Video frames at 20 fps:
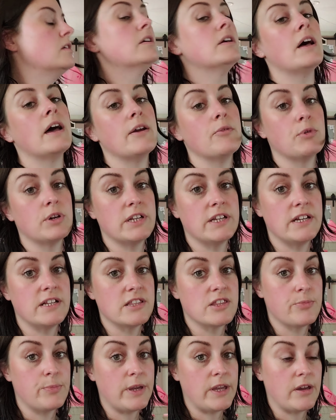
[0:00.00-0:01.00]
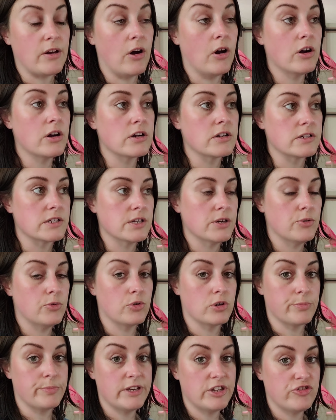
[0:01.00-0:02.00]
i wanted it to be art
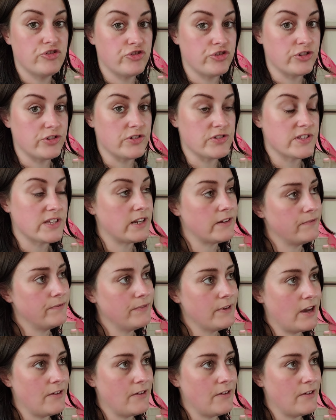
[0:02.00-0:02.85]
or pictures and i,